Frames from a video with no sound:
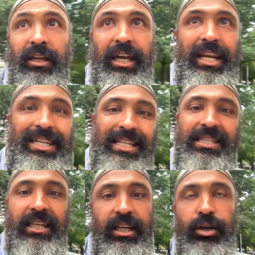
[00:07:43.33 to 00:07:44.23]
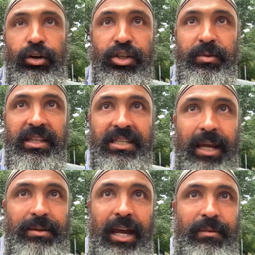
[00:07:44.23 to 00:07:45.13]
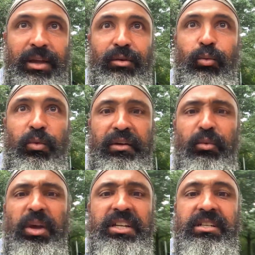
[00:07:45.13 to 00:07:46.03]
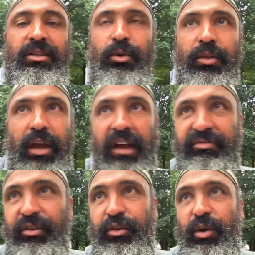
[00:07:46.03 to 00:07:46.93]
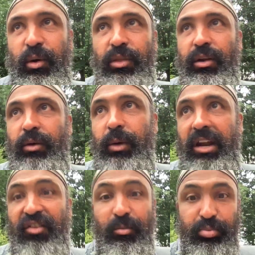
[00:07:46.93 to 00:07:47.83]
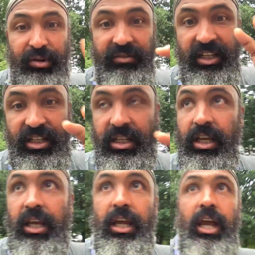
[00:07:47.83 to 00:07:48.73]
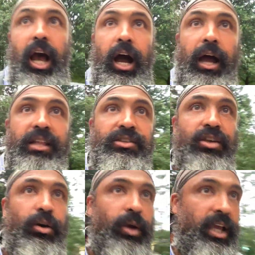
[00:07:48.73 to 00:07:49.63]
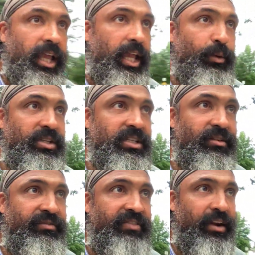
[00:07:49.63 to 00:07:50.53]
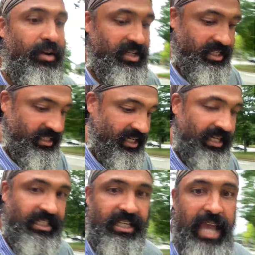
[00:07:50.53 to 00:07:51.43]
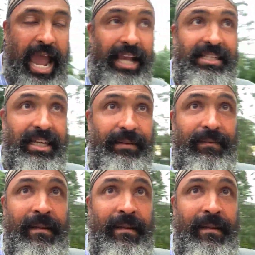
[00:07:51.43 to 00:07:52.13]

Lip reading: kind of ditzy girls, but at the same time they're rich, or they're affluent, or they're whatever, privileged. And so it was just a very distinct accent,